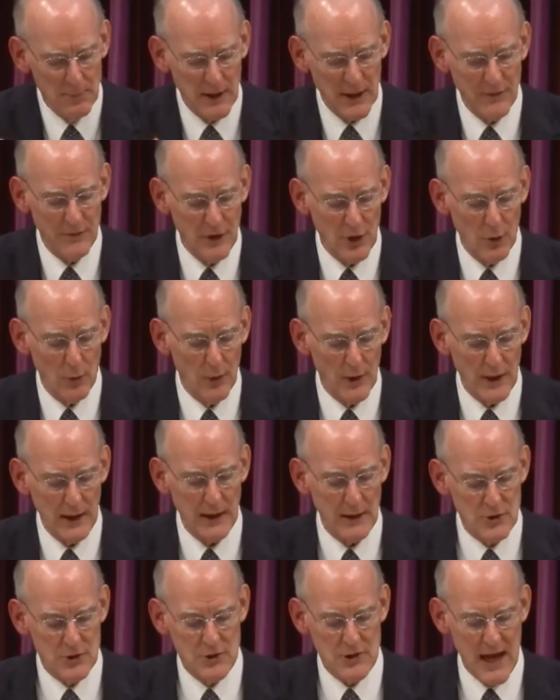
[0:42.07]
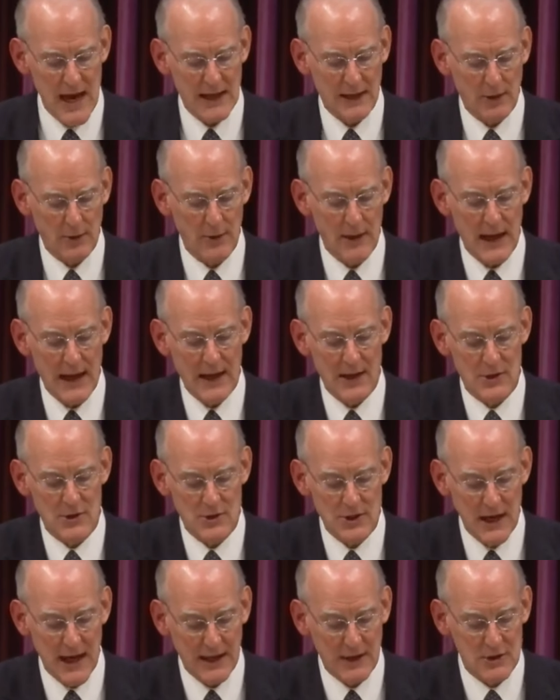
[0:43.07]
But if you read Zechariah
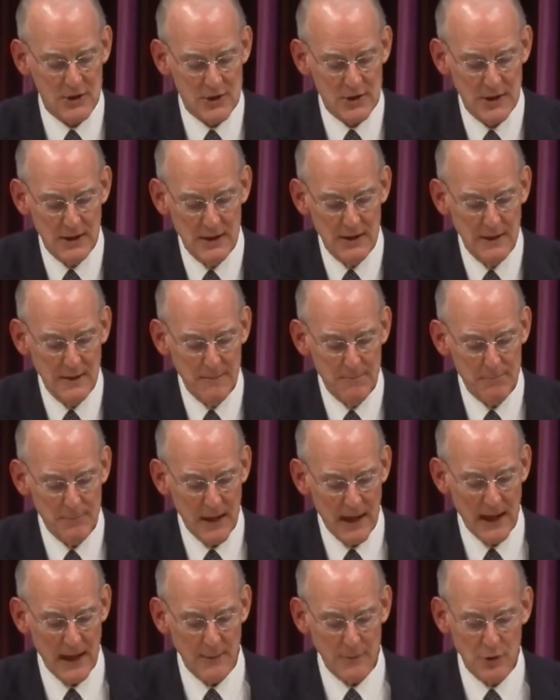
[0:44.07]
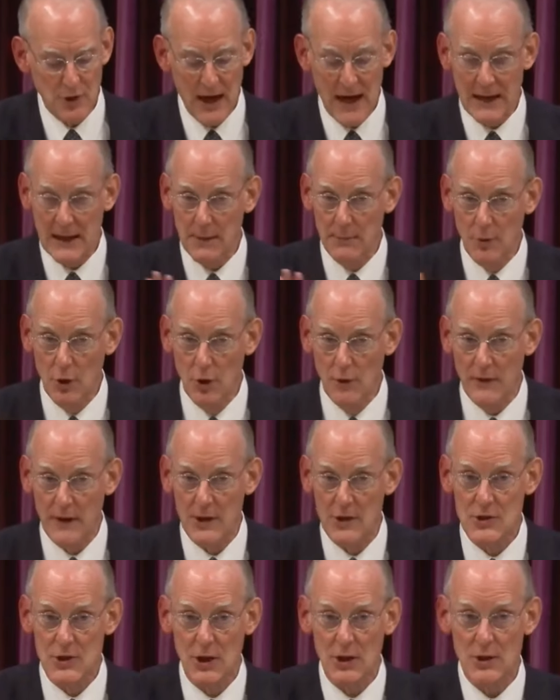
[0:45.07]
6, and I'm trying to move
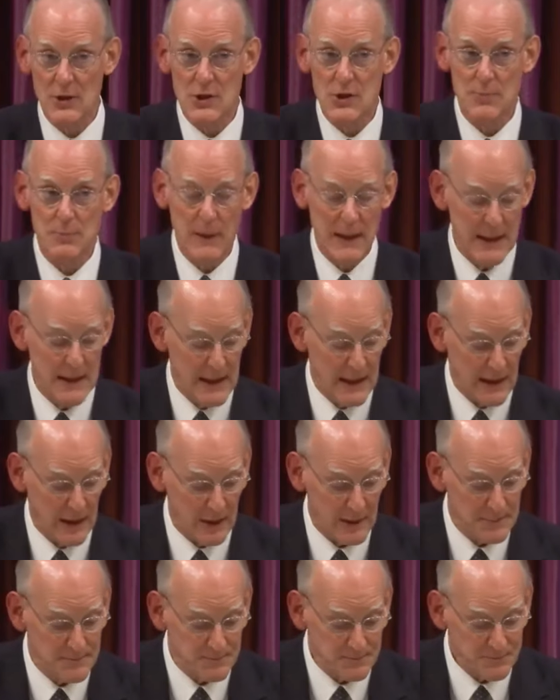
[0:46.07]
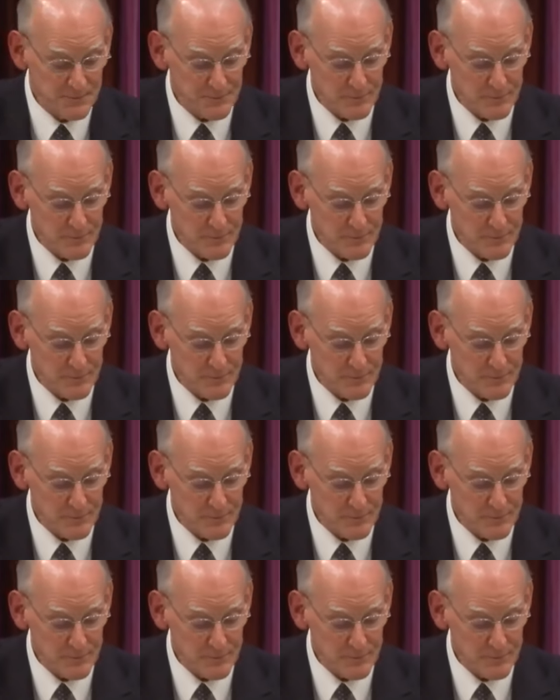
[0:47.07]
at a certain speed here,